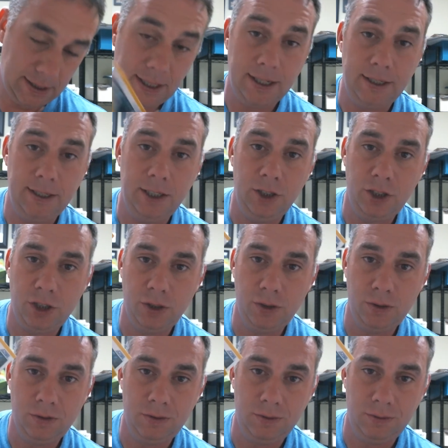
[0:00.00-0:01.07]
sign these
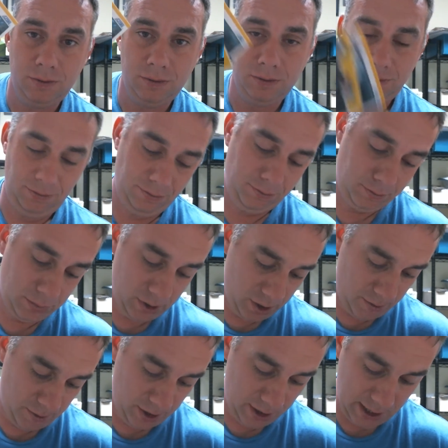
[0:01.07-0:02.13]
two,
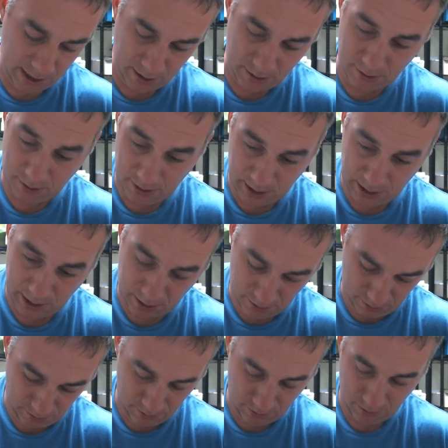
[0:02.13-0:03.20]
leave me there,
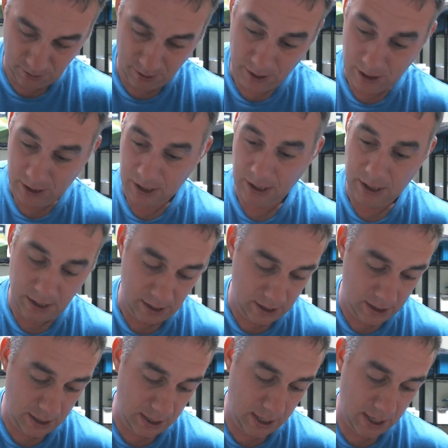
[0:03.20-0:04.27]
sign,
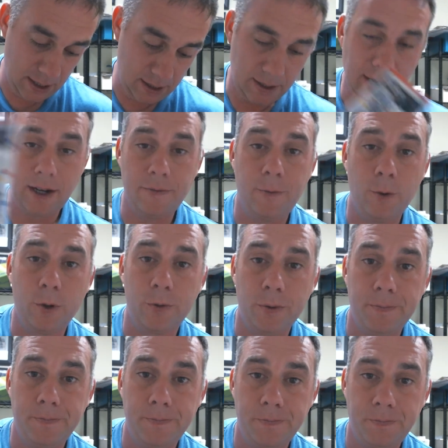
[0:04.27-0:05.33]
and sign a fourth one.